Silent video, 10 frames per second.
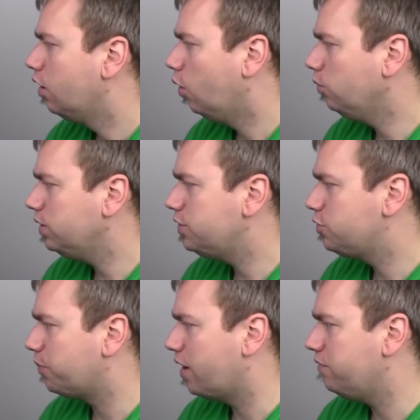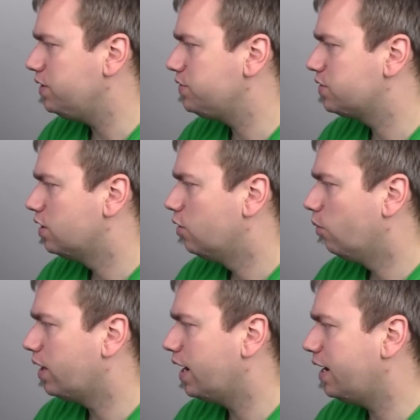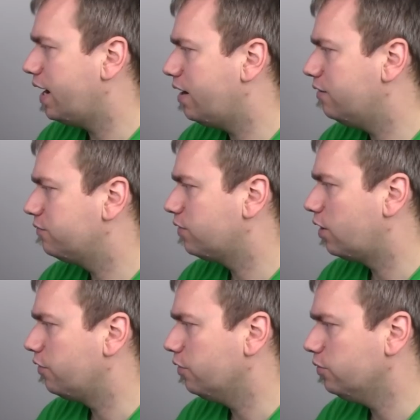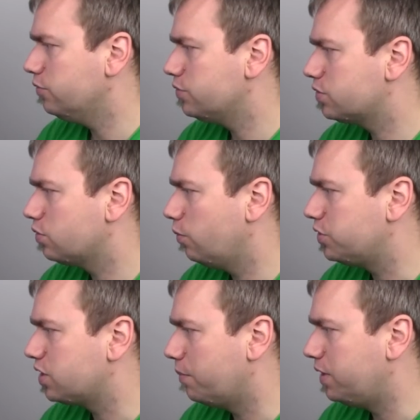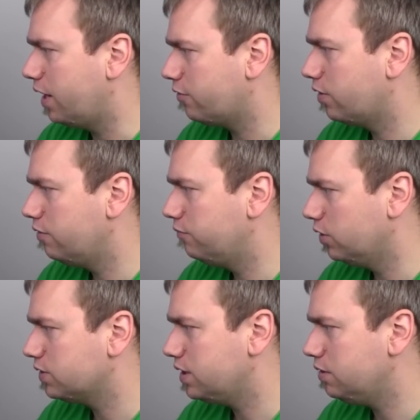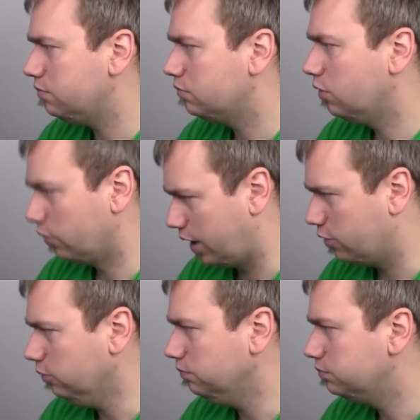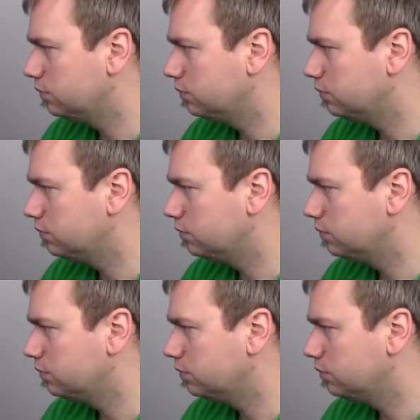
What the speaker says: Only super heavies, what I have are those which come in Necron Vault Kit. Okay, cool.